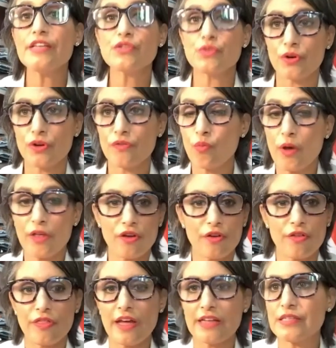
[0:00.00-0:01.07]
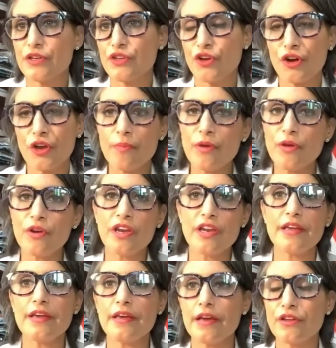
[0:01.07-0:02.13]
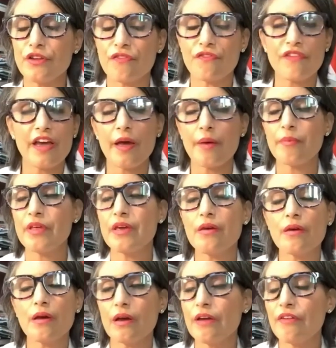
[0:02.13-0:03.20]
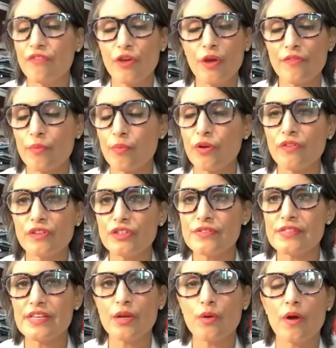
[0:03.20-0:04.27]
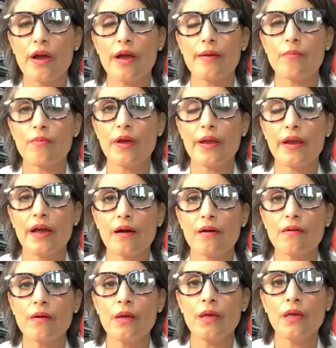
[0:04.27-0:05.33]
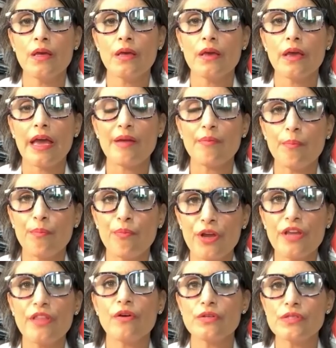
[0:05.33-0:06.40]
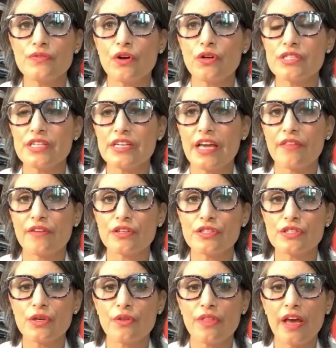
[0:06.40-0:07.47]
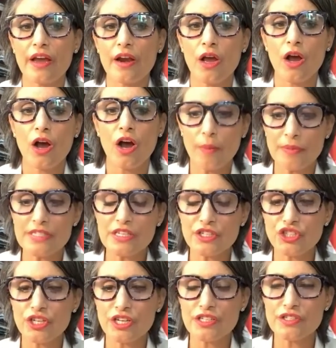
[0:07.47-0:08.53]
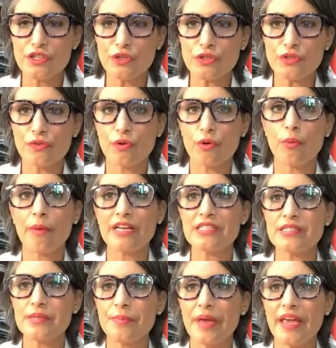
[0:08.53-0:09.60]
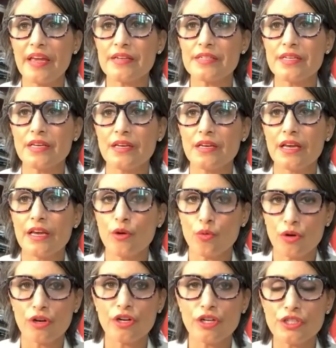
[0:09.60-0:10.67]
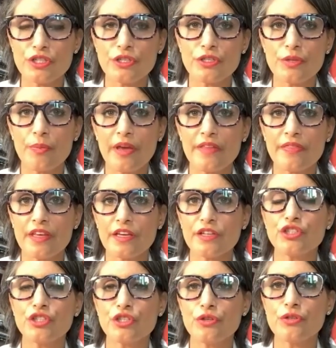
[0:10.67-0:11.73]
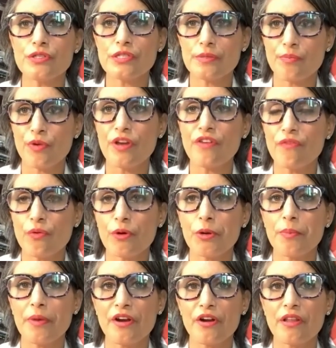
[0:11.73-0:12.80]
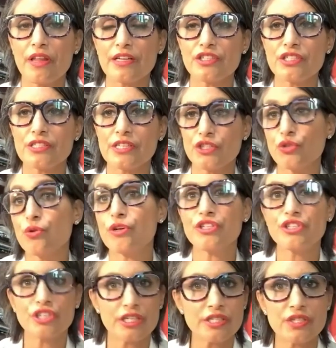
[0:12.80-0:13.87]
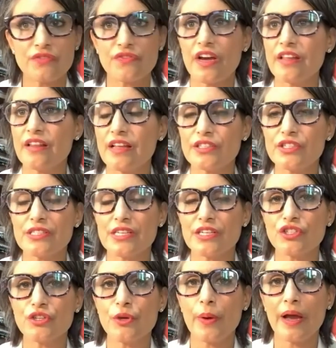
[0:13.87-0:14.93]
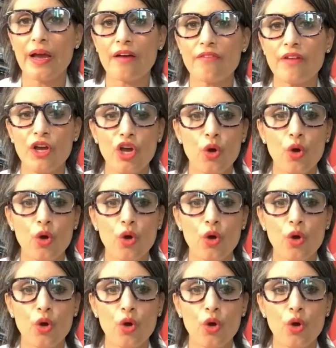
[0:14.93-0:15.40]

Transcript: sort of whether that's in your community in your family if you have the privilege of sitting where i am right now and bring those folks together so that opposition is used for robust debate in order to debate the issues, to bring forward better legislation or to justify the legislation you have.